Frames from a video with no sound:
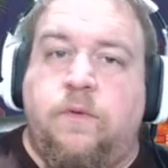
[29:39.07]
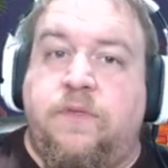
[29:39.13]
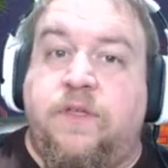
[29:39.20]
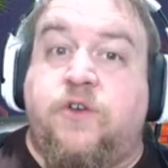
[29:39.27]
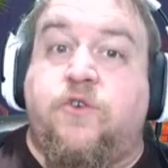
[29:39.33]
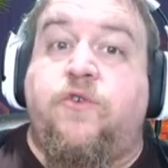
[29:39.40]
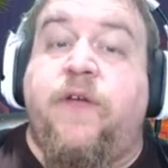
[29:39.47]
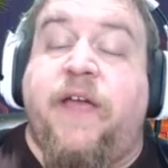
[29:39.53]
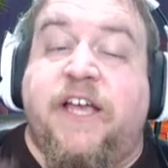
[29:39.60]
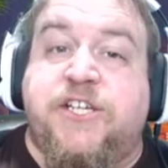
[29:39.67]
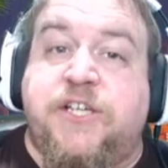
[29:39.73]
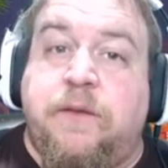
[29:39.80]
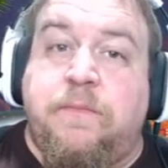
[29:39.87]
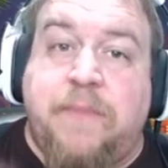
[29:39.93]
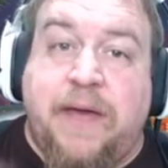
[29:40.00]
the
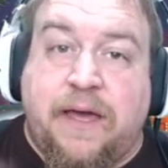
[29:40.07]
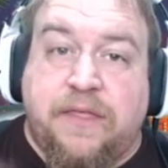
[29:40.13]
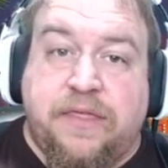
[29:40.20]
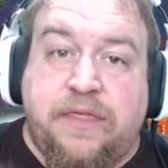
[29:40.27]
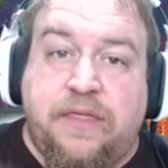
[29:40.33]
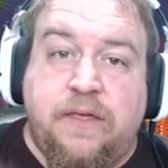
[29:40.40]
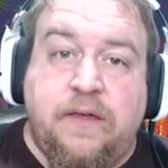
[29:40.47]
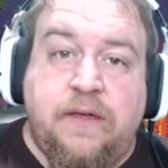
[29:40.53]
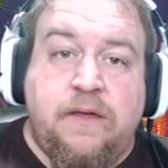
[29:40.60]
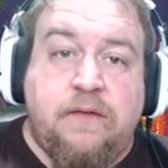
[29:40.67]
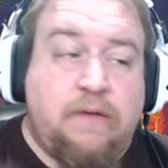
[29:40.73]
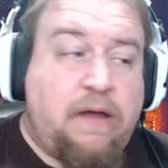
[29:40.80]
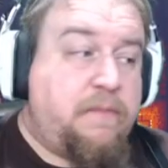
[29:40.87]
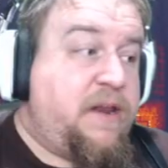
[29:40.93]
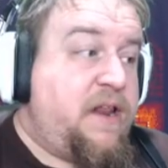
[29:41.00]
creation myth,
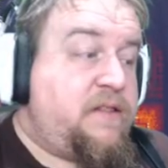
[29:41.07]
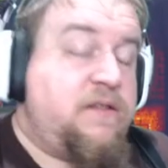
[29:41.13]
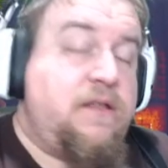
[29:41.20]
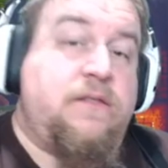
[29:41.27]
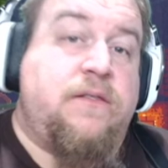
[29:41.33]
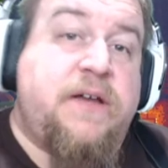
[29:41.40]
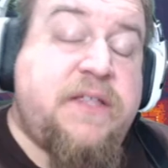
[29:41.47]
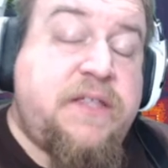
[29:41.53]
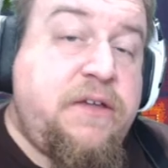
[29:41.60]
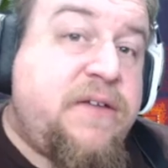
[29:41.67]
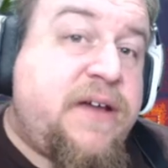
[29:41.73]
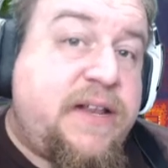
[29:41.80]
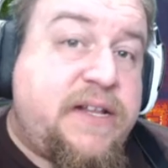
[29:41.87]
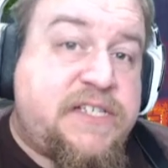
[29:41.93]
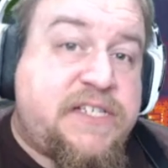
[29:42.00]
I mean, look at the
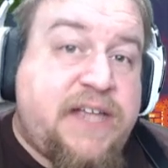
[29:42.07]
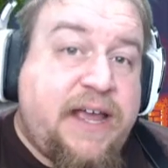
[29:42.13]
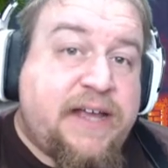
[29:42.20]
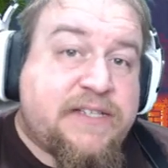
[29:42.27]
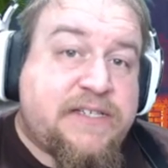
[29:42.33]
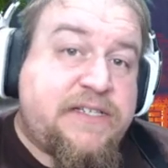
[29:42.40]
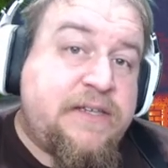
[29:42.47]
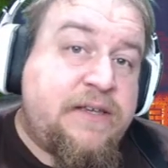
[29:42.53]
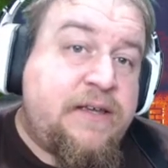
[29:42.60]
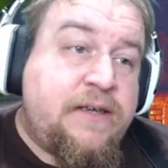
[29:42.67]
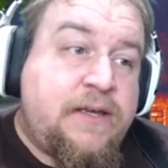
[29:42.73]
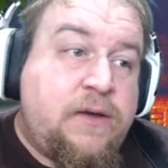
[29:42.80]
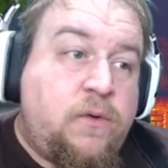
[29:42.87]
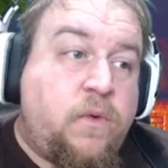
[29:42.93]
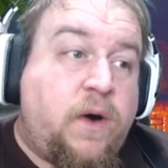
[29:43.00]
United States.
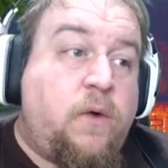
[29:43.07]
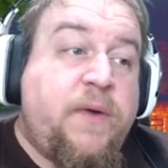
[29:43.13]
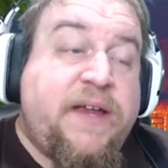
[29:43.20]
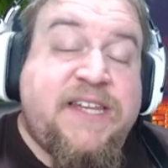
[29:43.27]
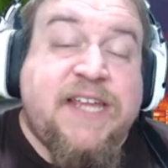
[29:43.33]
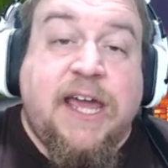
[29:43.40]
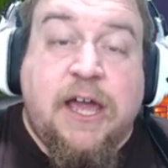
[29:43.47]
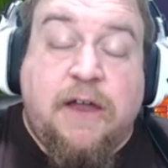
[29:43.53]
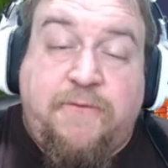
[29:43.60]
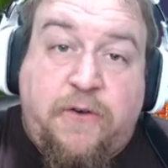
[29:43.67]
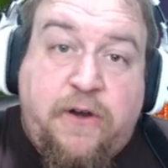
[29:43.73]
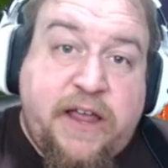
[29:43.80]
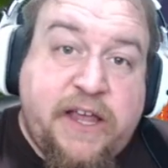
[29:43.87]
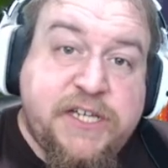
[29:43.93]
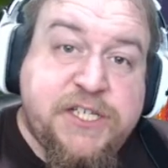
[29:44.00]
While we take it
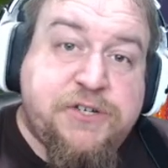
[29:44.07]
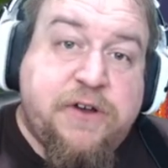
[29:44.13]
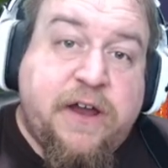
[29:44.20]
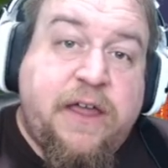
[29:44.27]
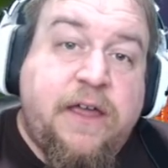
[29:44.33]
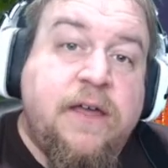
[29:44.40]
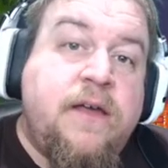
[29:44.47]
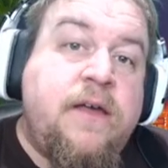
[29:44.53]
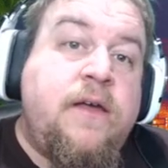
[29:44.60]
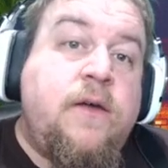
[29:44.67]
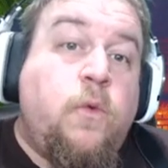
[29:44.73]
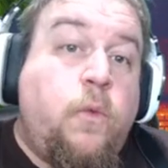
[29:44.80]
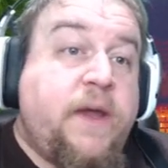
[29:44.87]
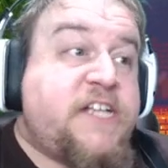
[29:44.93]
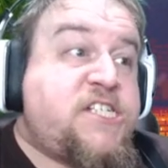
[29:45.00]
for history,
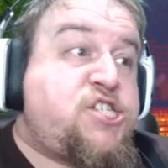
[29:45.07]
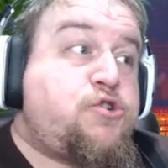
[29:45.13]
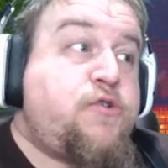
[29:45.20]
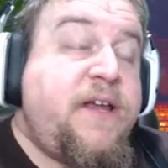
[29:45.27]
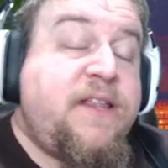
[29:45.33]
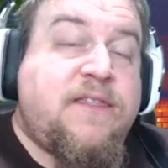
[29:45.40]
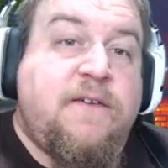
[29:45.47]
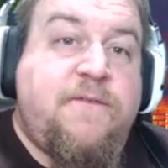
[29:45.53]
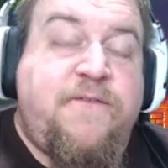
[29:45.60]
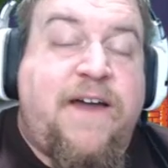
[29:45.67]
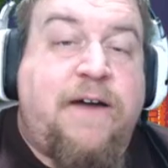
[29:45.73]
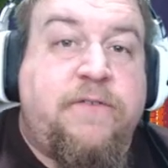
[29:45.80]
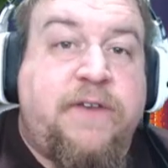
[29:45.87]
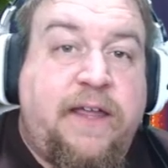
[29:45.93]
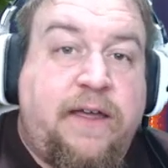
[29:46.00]
we treat the
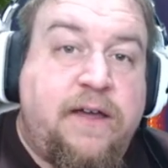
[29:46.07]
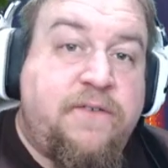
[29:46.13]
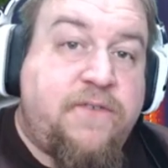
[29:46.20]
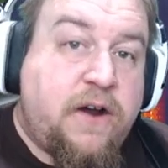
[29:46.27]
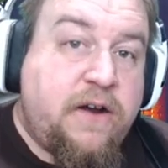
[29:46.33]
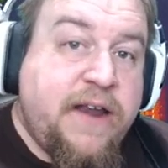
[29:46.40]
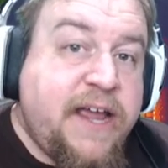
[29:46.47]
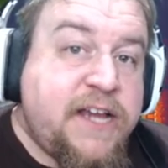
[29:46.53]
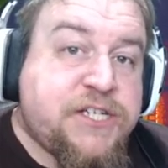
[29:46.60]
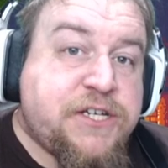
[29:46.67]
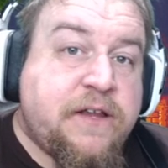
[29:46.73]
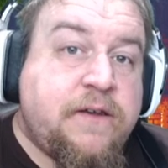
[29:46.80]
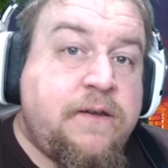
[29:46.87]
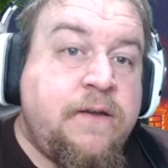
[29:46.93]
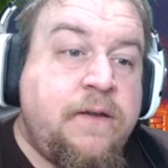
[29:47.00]
founding of our
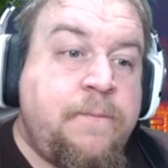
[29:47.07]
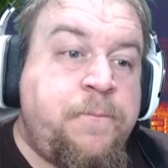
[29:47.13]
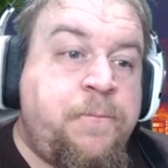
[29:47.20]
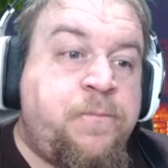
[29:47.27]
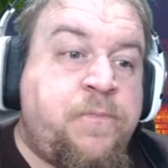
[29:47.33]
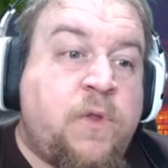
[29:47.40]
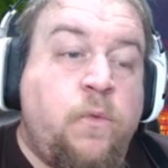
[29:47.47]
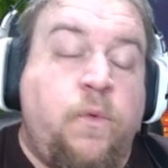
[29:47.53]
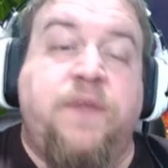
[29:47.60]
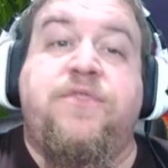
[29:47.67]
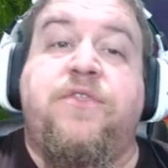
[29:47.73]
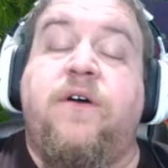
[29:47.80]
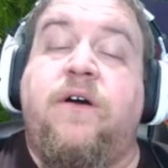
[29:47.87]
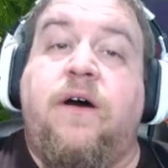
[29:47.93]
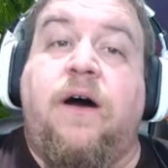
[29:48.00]
nation
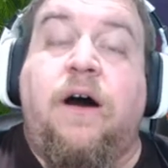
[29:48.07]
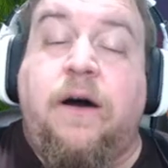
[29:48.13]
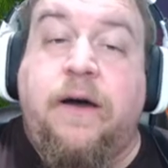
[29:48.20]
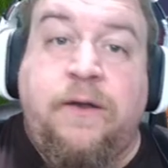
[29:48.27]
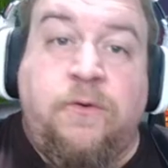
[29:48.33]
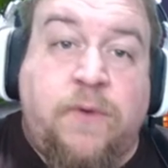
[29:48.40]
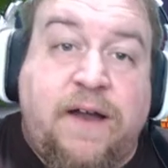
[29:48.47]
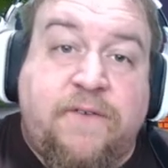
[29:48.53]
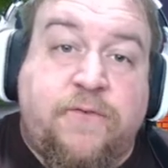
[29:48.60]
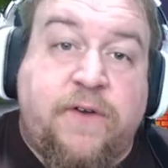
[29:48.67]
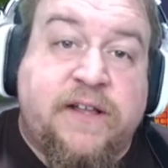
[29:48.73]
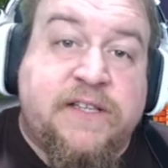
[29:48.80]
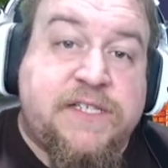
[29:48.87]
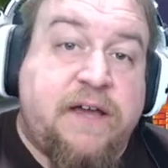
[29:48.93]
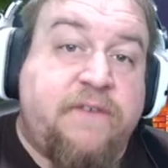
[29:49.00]
with the awe and
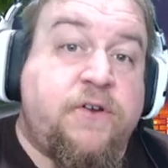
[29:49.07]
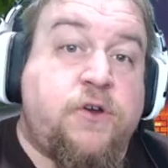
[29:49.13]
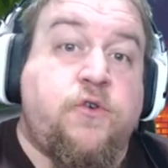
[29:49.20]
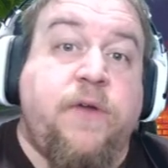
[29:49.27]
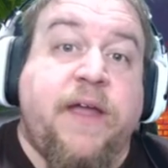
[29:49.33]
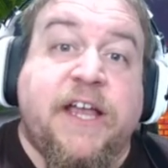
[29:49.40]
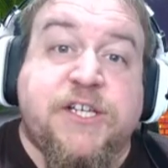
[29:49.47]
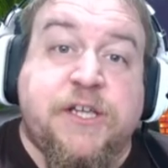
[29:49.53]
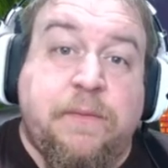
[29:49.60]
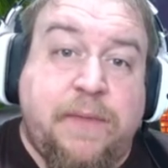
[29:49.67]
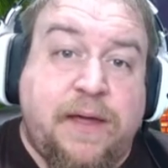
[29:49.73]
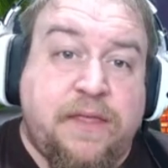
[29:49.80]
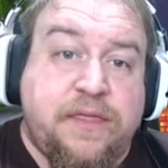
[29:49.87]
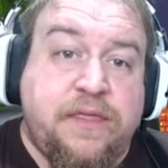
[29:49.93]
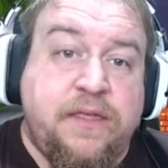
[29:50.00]
reverence of a creation
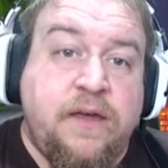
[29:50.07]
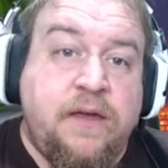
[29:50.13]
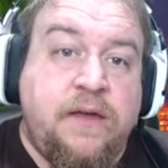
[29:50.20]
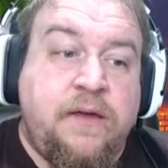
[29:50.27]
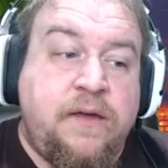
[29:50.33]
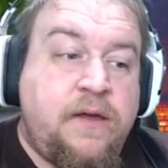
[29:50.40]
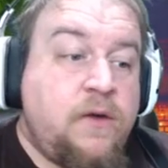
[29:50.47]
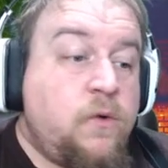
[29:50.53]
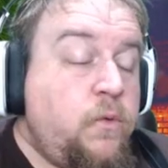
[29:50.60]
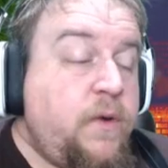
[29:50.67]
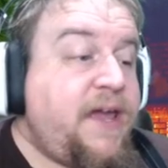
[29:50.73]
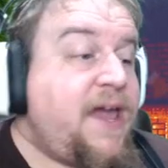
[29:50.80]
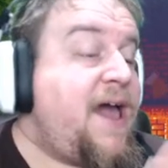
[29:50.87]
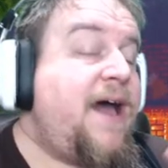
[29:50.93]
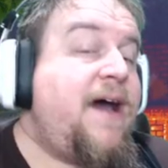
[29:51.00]
myth.
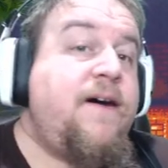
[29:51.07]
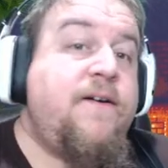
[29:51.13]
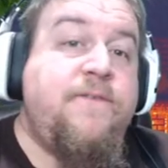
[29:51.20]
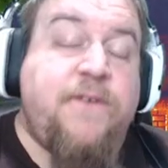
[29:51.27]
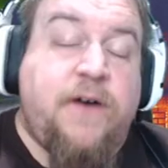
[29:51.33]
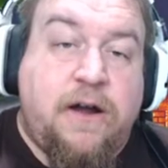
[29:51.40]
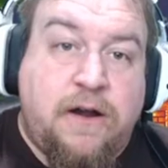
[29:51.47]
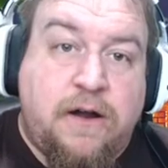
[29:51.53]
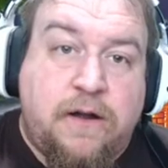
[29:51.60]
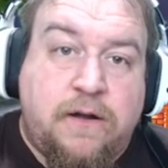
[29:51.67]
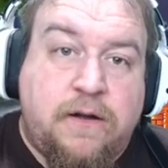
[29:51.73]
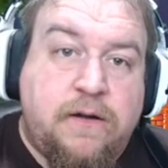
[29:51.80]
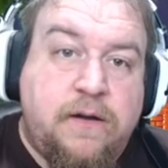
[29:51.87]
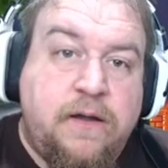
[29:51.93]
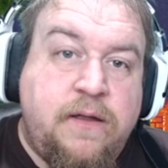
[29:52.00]
We have
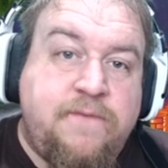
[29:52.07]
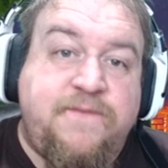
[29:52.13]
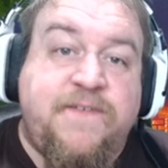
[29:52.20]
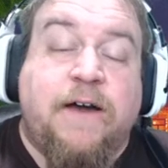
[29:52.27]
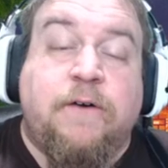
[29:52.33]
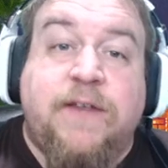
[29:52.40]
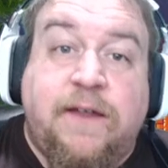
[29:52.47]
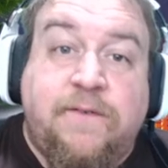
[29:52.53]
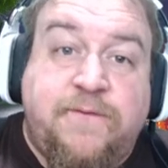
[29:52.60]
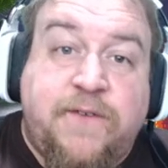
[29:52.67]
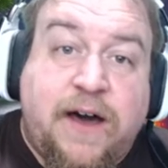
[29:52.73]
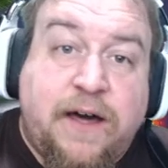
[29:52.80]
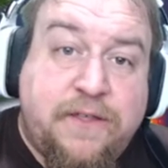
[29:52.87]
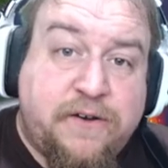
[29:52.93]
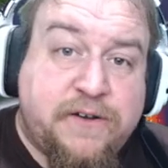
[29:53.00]
our founding
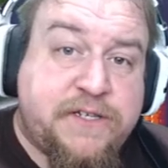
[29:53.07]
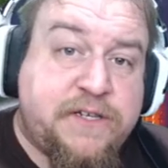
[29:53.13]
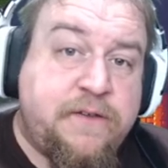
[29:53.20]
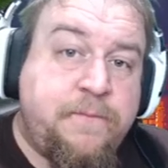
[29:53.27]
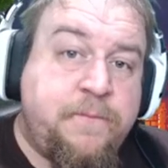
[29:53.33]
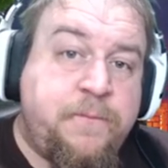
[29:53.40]
fathers,